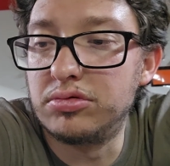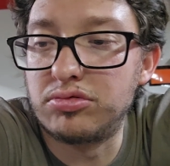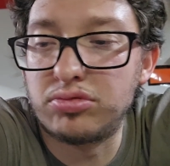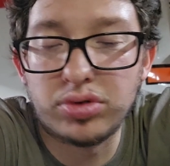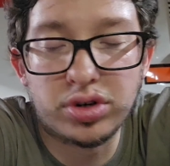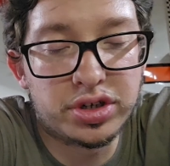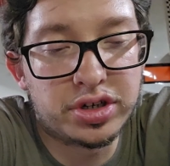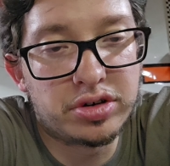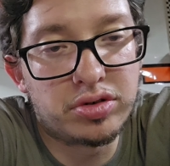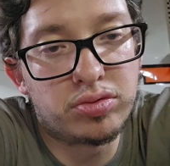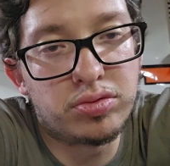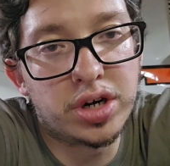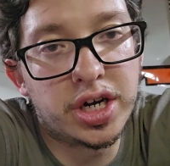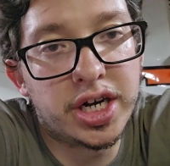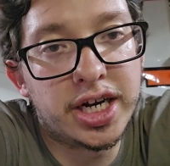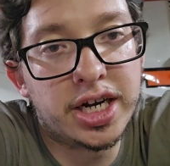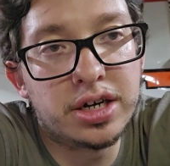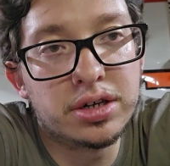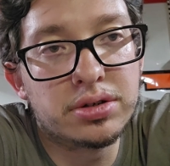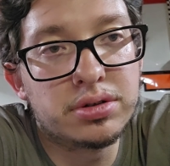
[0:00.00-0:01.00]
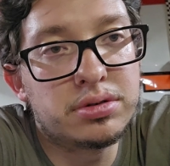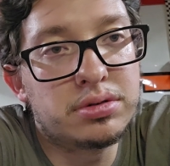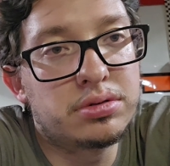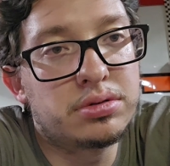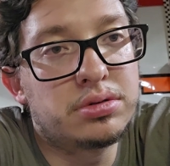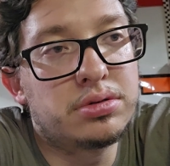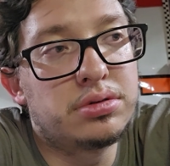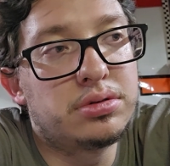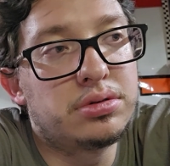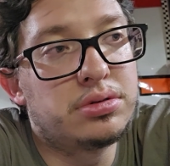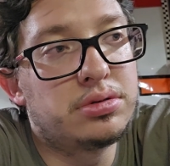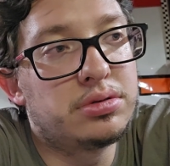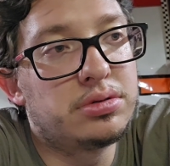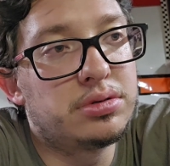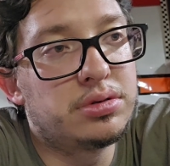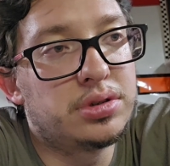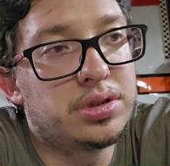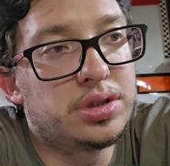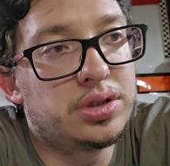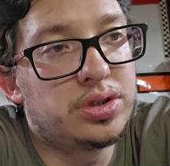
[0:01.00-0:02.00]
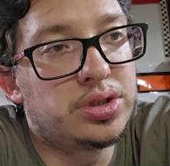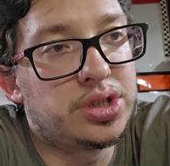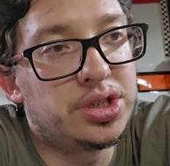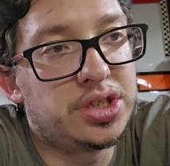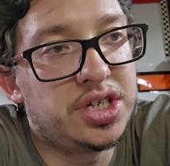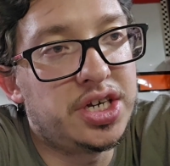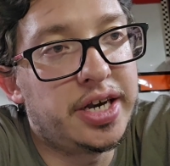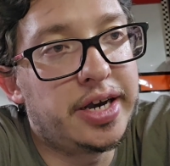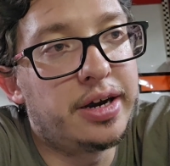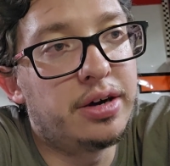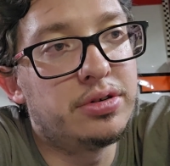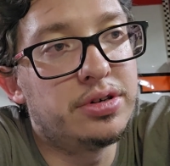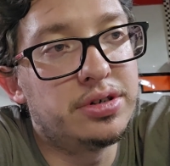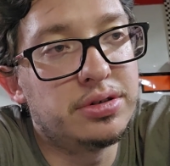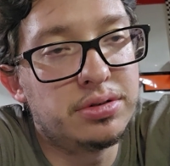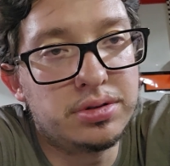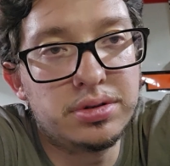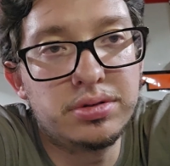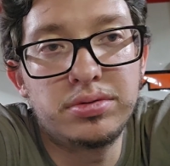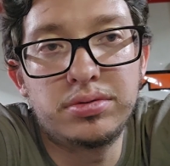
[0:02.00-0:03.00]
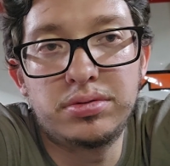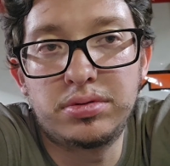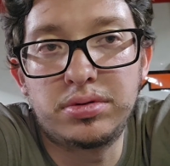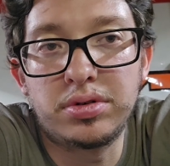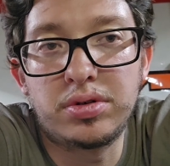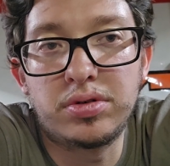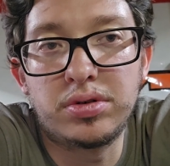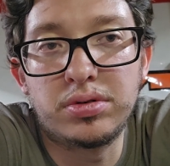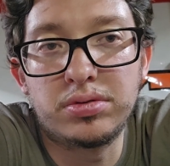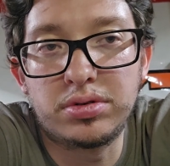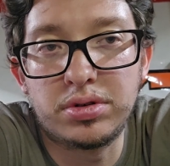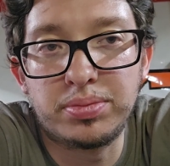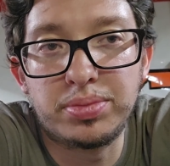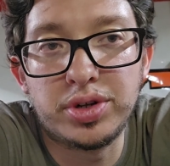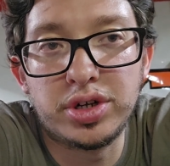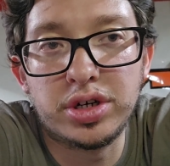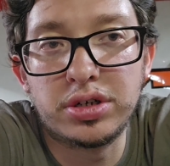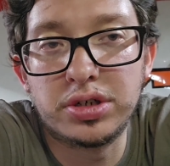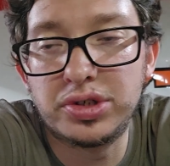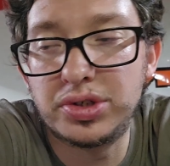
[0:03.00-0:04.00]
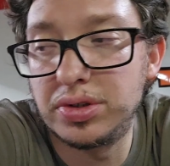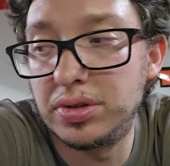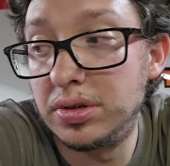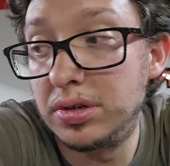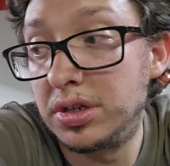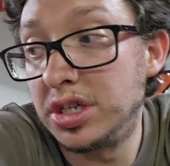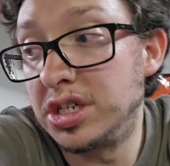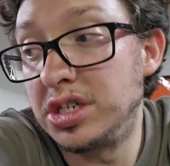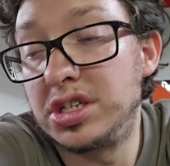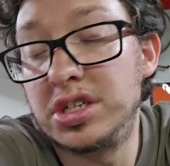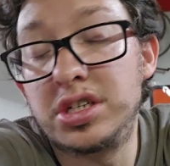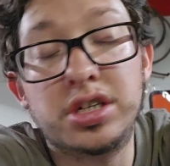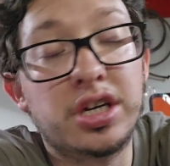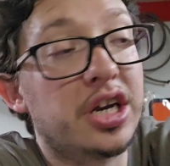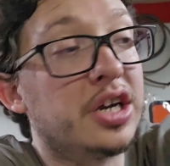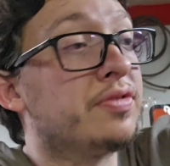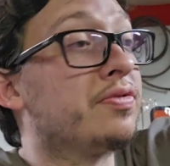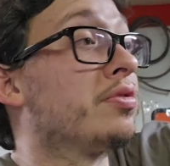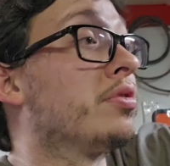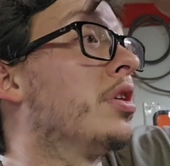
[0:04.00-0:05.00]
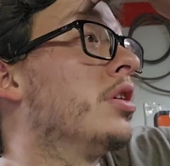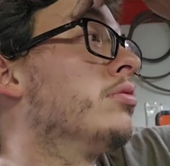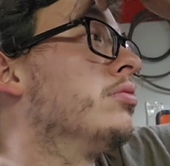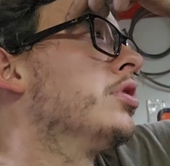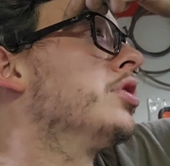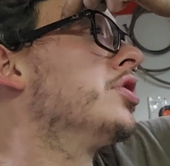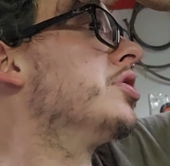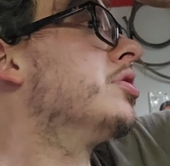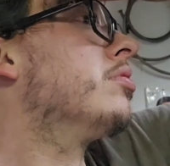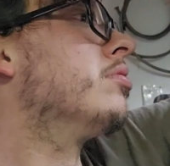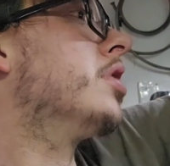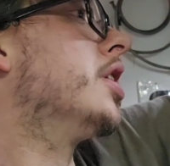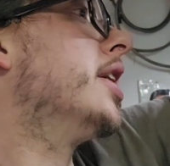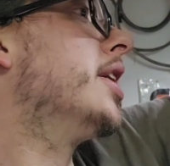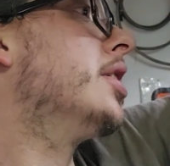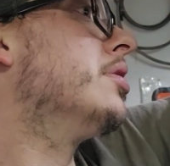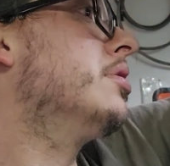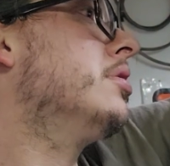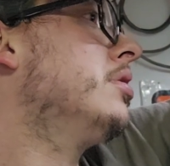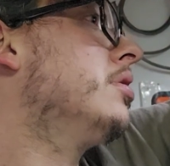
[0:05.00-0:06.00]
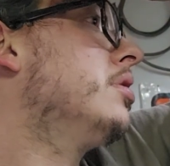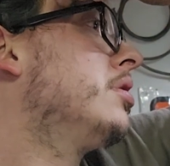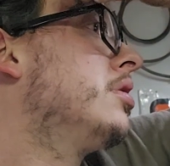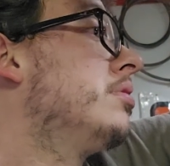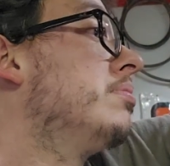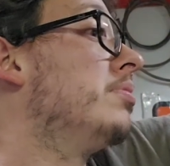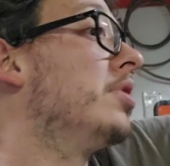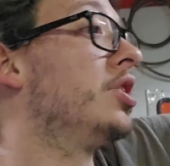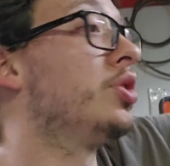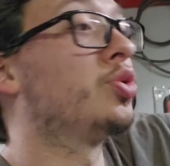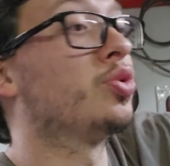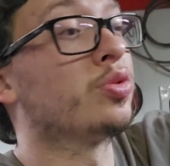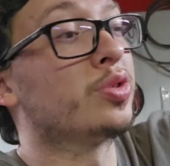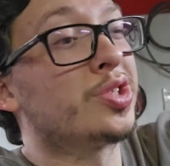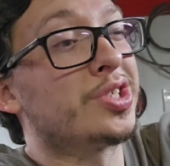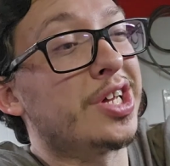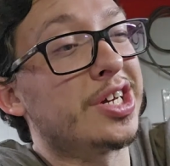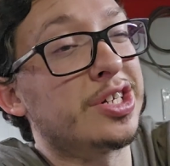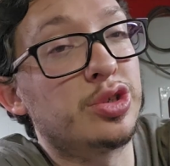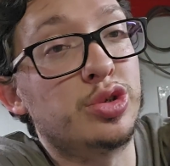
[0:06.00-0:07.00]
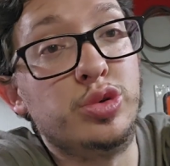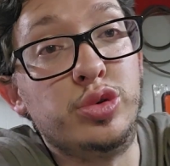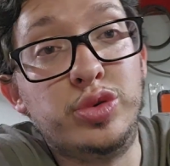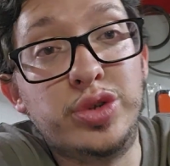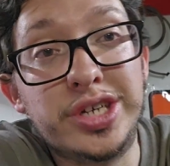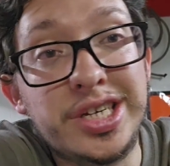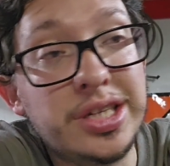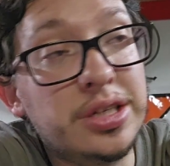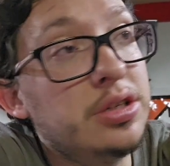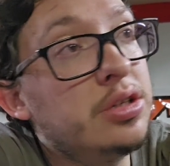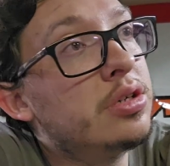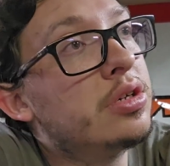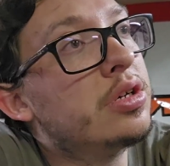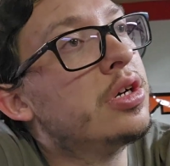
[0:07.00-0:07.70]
run it around, see how the plugs look in it after I run it around, make sure it's not too lean.